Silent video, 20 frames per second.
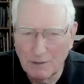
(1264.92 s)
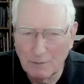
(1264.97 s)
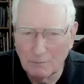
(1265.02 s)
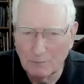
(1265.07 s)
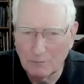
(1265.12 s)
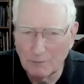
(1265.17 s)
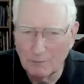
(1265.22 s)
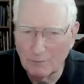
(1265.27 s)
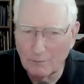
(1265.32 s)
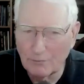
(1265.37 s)
them
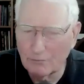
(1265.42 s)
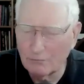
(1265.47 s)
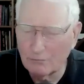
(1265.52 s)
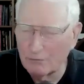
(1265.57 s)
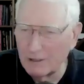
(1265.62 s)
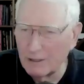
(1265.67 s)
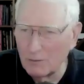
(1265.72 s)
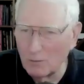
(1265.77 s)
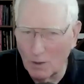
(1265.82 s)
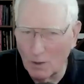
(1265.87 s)
from
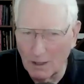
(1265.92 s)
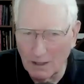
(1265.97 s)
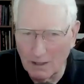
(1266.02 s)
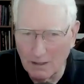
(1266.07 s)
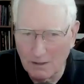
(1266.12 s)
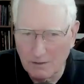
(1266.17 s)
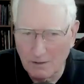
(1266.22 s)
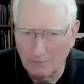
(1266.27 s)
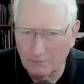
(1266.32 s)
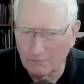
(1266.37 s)

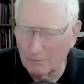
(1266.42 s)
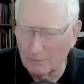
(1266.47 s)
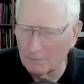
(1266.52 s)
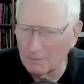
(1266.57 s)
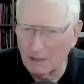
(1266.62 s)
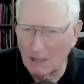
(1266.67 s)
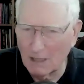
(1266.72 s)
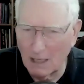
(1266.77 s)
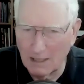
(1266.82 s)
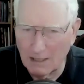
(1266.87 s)
freeways and from
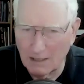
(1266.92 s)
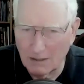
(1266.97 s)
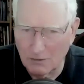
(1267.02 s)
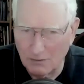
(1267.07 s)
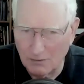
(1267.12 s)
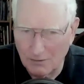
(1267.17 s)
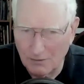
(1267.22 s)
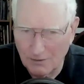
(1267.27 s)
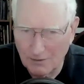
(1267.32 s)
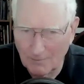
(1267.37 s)

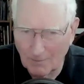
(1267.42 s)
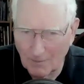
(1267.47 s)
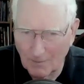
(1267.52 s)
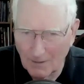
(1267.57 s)
tigers,